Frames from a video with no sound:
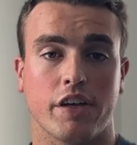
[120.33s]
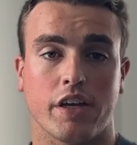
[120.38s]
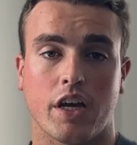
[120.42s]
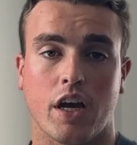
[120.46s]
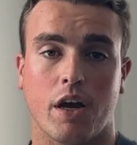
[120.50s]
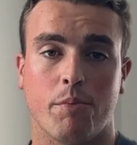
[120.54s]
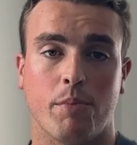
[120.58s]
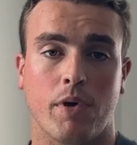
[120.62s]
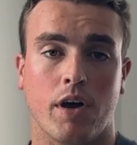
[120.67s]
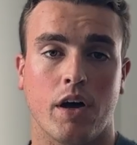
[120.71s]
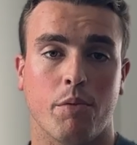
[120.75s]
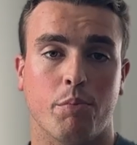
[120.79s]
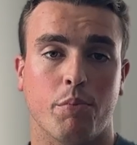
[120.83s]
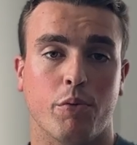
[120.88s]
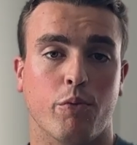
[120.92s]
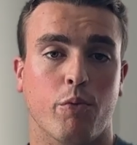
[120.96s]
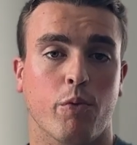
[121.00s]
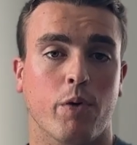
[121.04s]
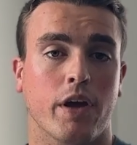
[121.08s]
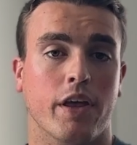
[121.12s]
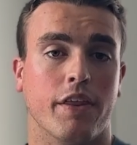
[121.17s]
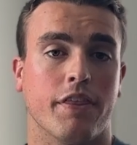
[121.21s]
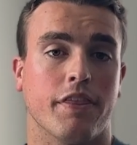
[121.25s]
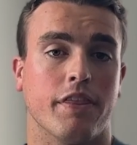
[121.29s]
come up
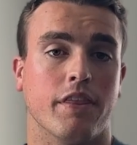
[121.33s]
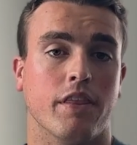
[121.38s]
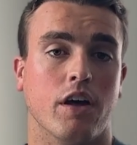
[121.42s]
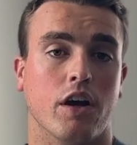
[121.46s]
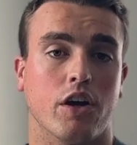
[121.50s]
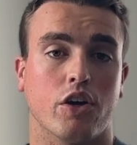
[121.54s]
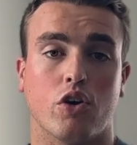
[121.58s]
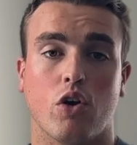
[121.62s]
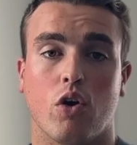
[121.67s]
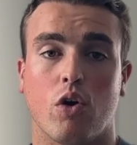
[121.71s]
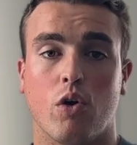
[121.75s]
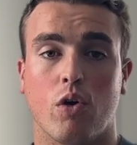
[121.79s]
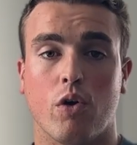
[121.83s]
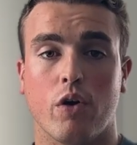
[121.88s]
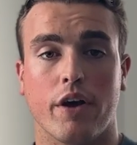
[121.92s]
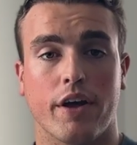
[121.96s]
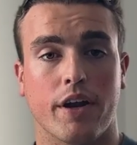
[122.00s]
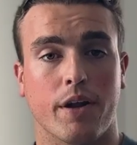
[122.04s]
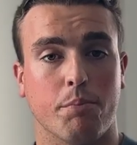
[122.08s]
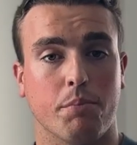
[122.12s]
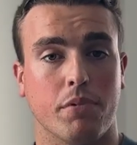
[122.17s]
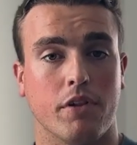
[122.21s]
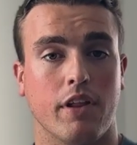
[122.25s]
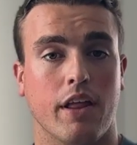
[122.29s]
with a goal and
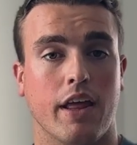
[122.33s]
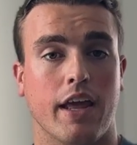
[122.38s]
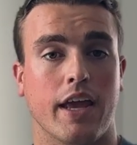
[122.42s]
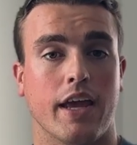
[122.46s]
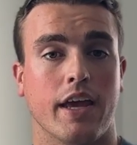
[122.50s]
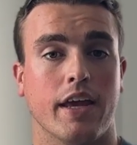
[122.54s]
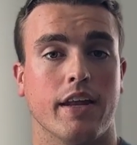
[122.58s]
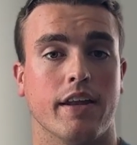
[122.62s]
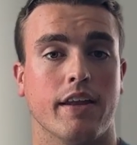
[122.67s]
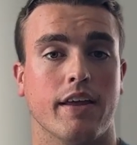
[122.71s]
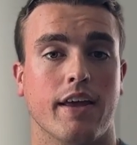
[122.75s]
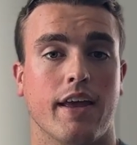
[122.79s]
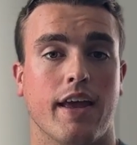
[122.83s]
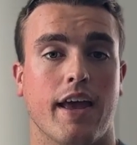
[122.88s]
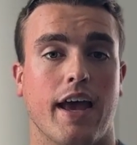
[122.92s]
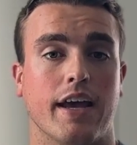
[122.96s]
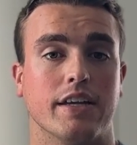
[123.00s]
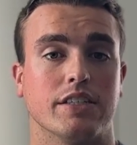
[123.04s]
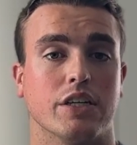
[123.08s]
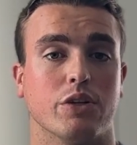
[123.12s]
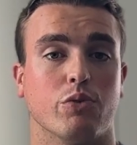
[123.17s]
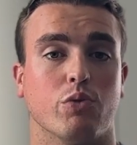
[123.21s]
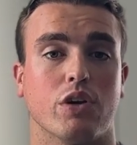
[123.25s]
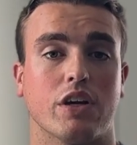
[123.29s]
a plan,
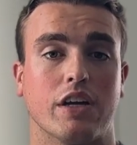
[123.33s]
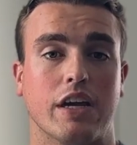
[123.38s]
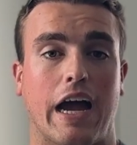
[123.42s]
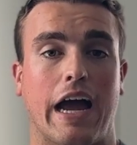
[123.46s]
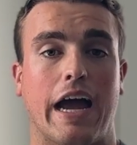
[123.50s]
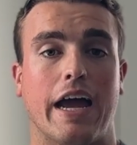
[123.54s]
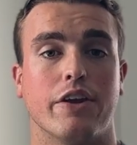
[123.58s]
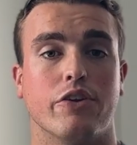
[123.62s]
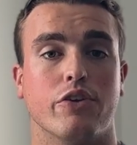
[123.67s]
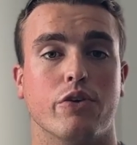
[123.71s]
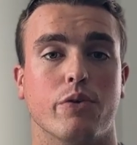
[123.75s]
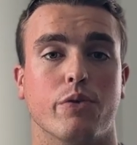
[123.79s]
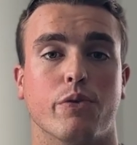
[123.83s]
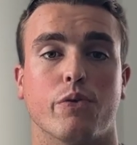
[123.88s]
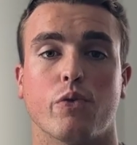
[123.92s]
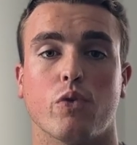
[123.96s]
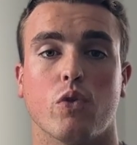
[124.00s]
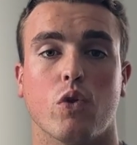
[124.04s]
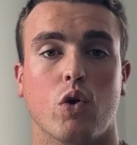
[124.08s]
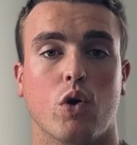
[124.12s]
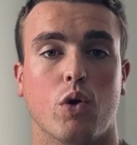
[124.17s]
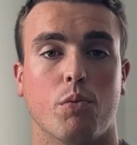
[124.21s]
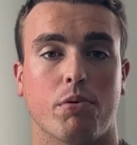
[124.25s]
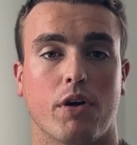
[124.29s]
as it will guide you through
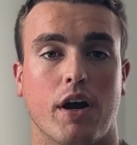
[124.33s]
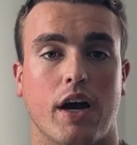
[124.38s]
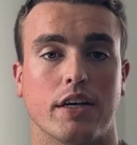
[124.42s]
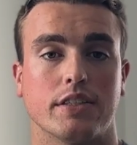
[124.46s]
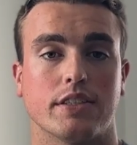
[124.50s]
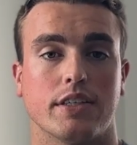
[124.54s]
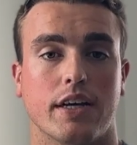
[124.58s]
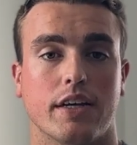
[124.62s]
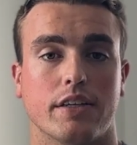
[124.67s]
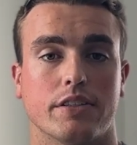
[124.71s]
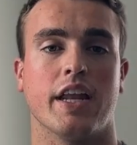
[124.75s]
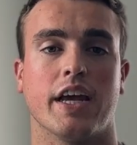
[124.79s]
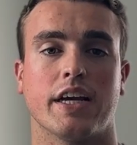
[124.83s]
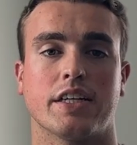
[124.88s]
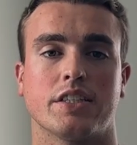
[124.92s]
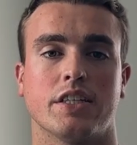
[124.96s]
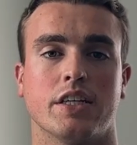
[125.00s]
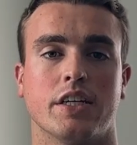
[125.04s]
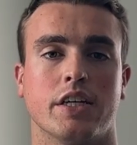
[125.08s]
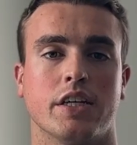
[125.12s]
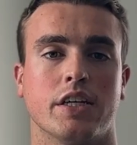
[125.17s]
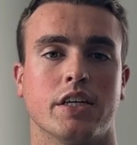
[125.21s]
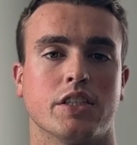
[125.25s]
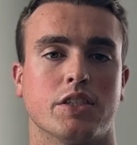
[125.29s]
the whole process. Next
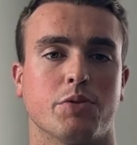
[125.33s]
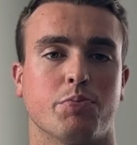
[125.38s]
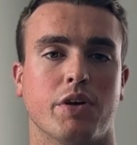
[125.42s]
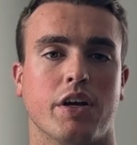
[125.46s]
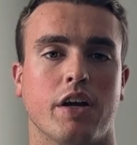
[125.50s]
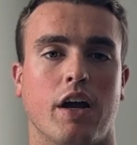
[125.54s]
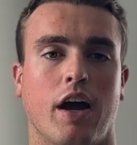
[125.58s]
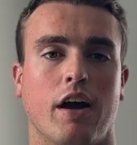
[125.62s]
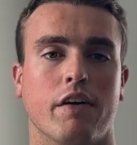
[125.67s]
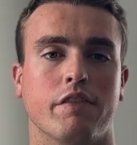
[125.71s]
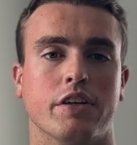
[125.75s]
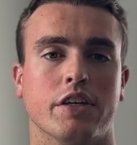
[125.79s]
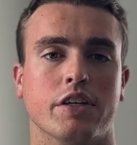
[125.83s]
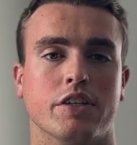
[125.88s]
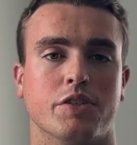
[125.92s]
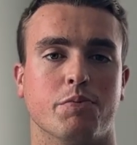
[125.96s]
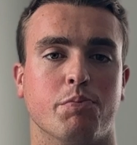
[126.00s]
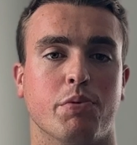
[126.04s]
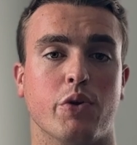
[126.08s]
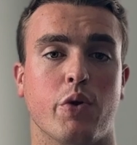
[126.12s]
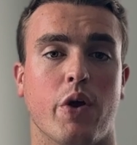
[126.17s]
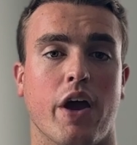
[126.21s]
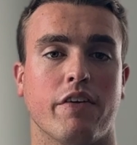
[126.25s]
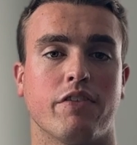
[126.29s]
thing, it's pretty obvious,
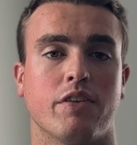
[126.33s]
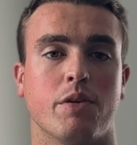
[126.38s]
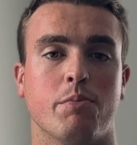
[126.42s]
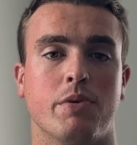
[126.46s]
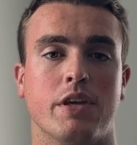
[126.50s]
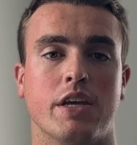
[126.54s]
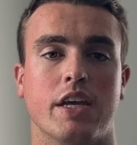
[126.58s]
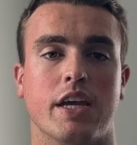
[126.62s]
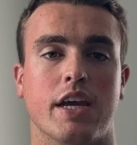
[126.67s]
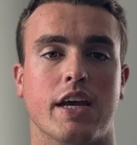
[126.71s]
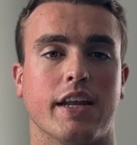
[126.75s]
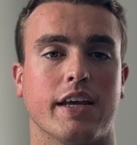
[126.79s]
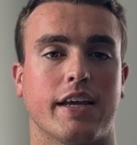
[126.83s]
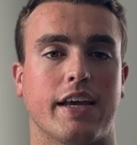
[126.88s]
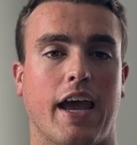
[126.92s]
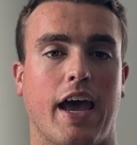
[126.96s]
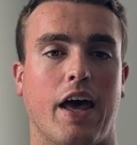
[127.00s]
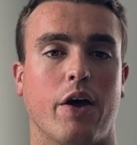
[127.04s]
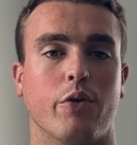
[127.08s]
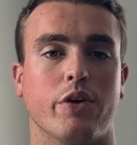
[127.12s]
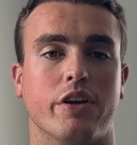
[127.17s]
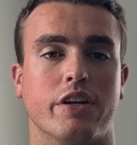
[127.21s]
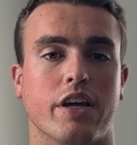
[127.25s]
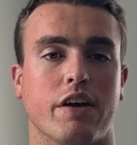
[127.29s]
but you have to be in a
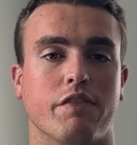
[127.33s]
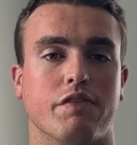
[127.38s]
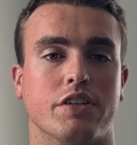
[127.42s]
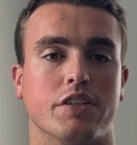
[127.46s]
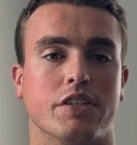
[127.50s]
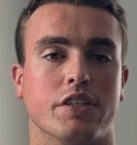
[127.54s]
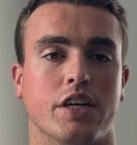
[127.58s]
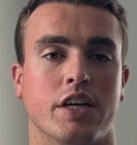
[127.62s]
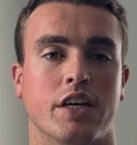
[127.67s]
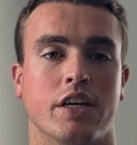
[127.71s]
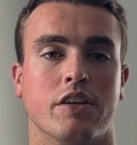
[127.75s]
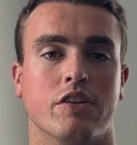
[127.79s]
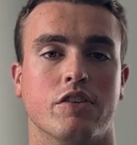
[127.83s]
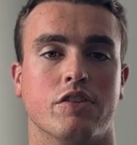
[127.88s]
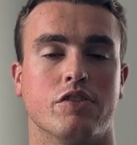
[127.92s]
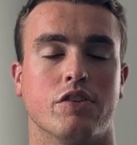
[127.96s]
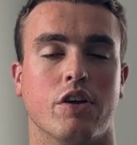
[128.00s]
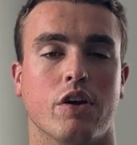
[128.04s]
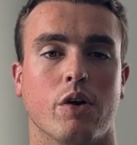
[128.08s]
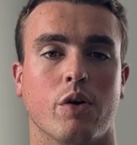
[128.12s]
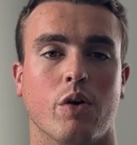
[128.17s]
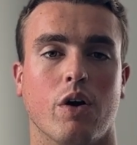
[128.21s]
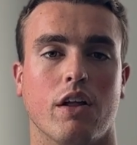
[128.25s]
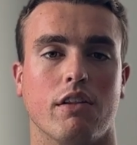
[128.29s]
calorie deficit.
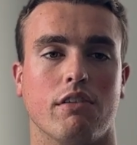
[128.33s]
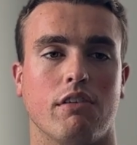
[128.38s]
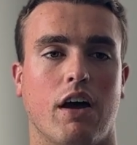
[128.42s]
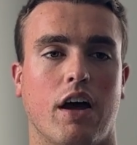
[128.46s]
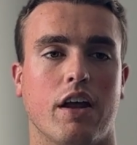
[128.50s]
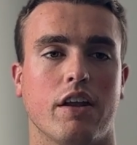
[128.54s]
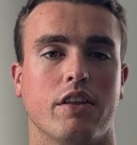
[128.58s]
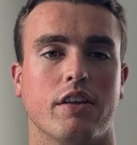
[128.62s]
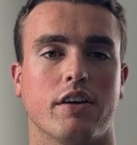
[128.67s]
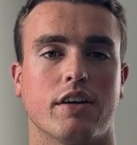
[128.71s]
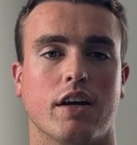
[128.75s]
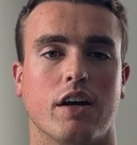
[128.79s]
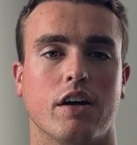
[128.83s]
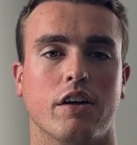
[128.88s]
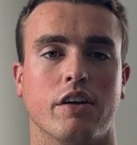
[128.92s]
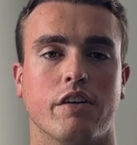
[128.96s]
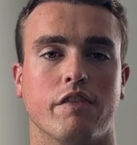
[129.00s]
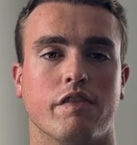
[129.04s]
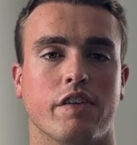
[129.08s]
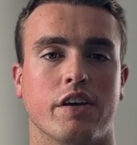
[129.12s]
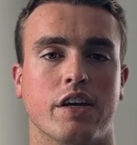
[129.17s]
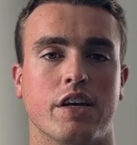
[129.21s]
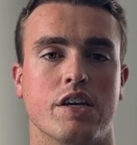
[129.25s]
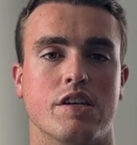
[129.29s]
So a lot of the cutting
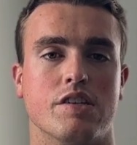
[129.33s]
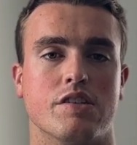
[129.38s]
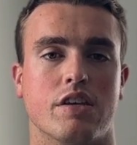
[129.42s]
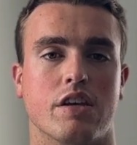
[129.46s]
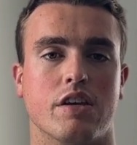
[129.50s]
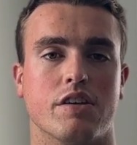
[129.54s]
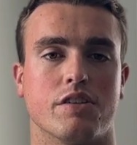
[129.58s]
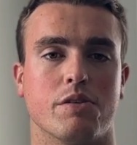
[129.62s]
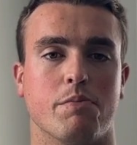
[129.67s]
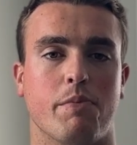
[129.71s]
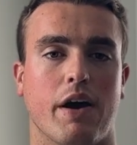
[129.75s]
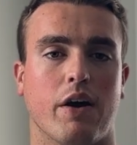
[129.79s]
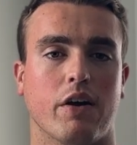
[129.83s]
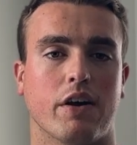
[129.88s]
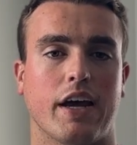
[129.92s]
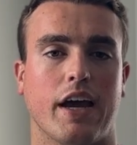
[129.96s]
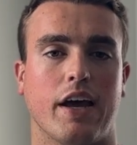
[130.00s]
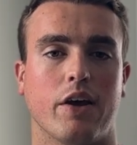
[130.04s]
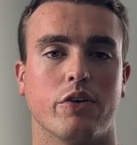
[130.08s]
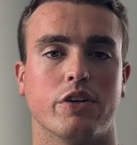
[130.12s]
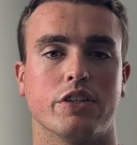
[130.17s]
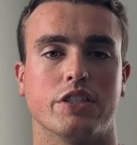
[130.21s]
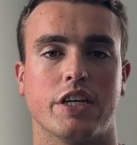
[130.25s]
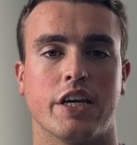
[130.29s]
phase is about
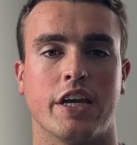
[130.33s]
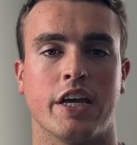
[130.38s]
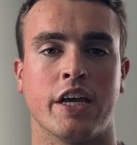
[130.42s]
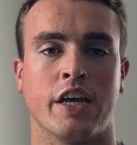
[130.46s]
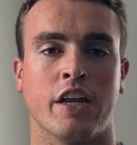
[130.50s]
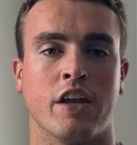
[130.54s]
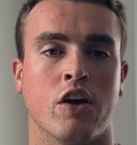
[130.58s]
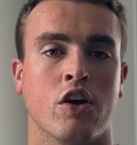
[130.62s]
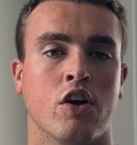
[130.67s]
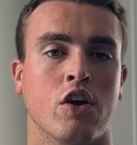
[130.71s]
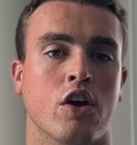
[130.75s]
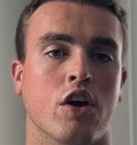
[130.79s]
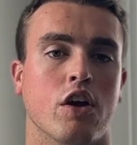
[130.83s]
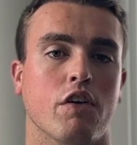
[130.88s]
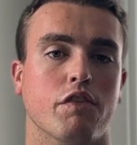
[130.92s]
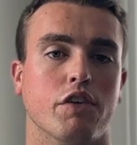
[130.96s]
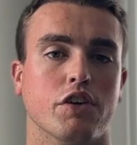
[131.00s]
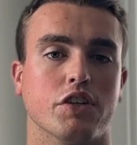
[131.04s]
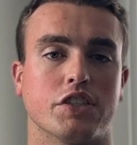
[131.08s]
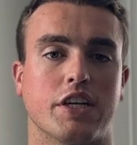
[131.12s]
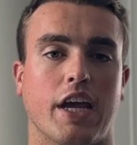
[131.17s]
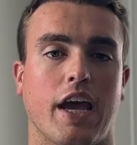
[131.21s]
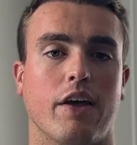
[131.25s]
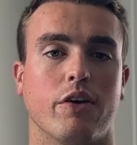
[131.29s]
calories in
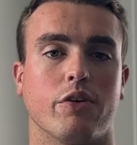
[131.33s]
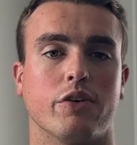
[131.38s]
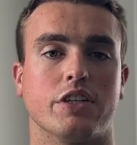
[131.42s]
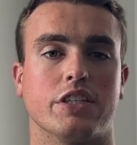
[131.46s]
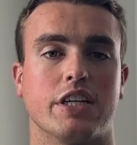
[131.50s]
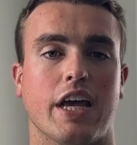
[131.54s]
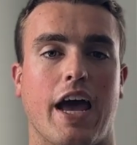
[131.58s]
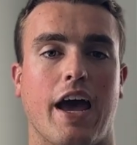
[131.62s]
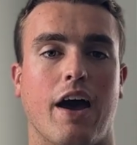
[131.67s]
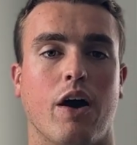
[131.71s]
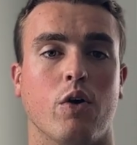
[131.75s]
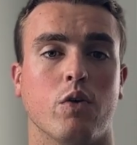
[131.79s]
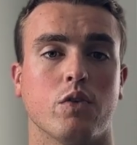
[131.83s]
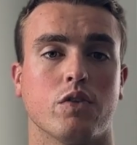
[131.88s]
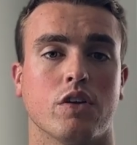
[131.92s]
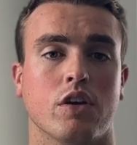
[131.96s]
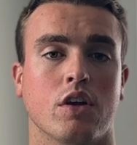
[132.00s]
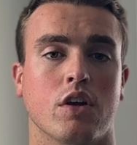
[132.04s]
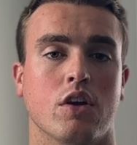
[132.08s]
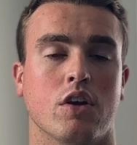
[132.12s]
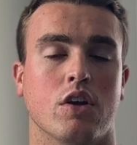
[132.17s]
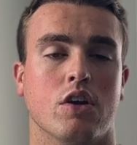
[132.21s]
versus calories out.